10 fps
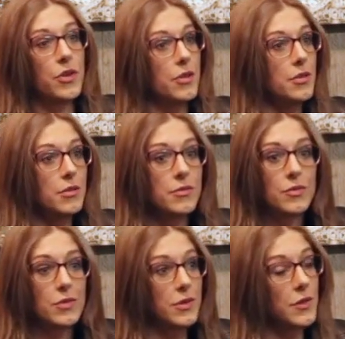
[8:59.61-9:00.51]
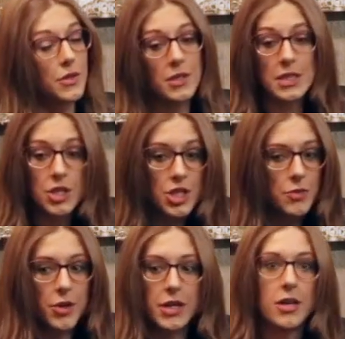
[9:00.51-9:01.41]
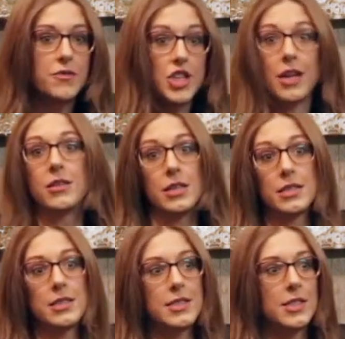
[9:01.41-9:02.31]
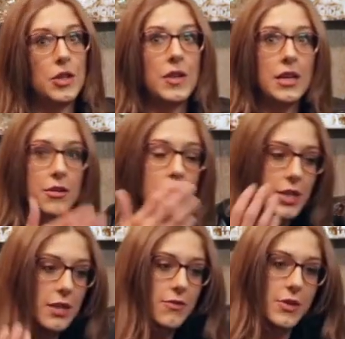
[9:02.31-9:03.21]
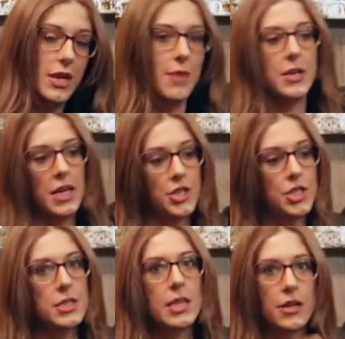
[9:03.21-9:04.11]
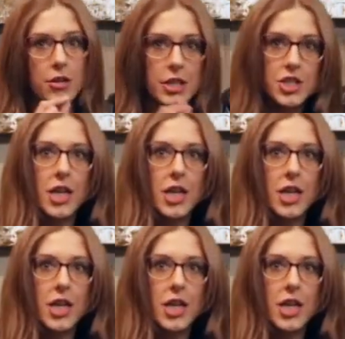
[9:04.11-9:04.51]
they're essentially working off checklists. They're looking for the applications that are going